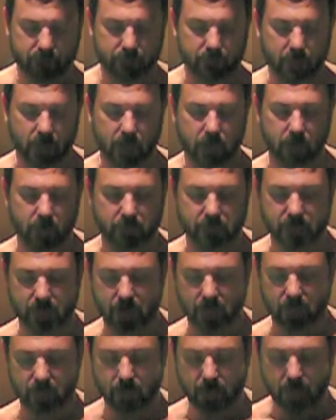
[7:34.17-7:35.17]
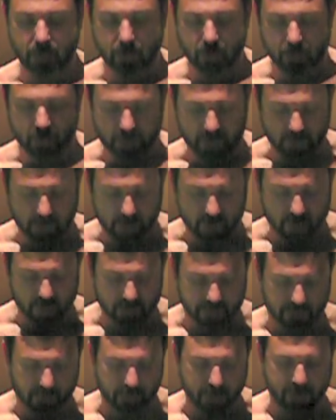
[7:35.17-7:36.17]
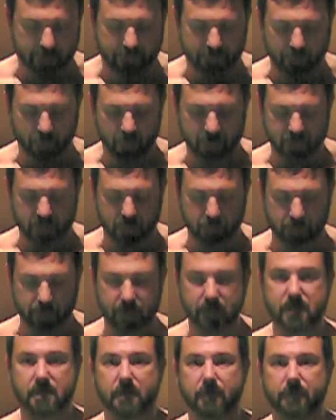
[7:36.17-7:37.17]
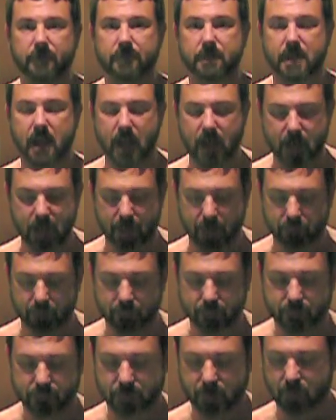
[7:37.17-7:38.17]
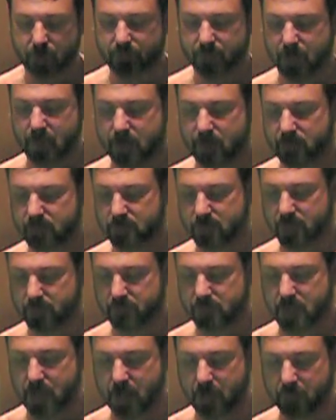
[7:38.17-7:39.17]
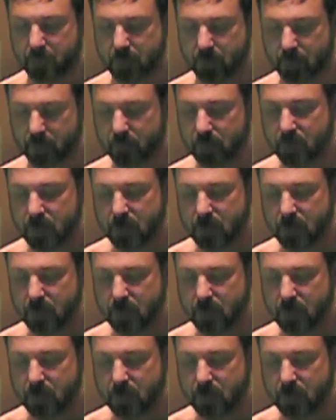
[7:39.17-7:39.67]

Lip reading: herbs. And he calls for about 4 sprigs of thyme. So I've got some thyme here